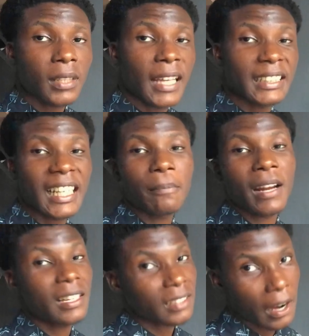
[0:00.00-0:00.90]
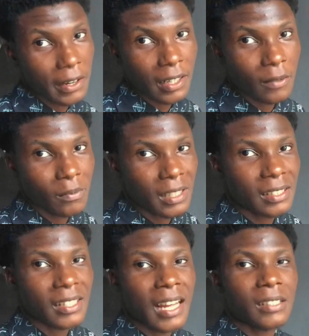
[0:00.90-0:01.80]
I said that balance carried down
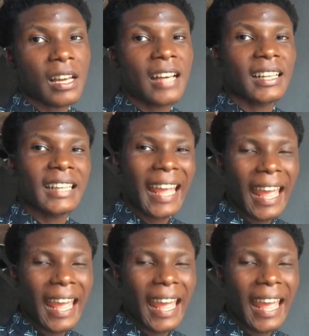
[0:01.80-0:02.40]
means that as at the